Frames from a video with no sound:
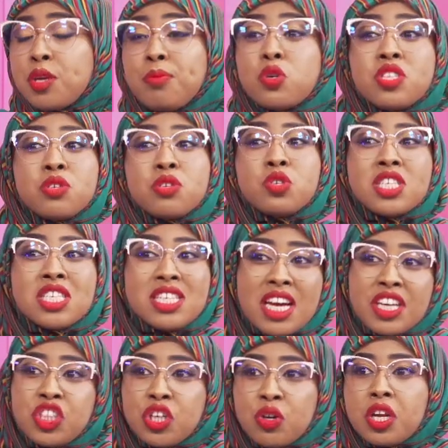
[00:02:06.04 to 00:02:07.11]
because it was
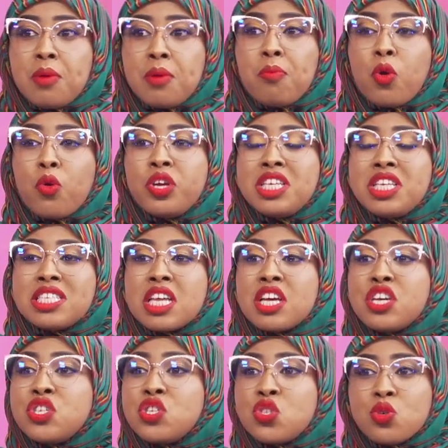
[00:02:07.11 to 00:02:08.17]
touching on employees
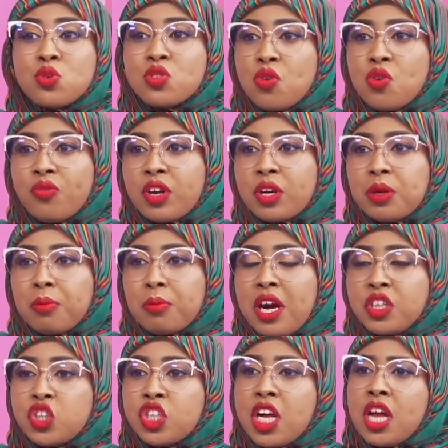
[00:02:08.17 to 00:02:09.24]
so very
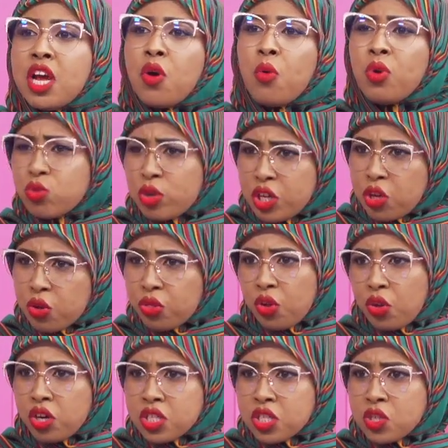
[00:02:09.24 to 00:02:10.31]
much. What were your
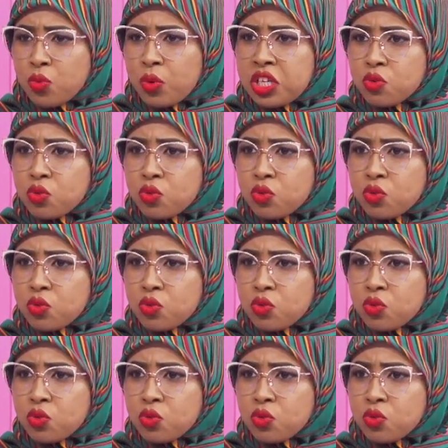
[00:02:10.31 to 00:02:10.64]
thoughts when it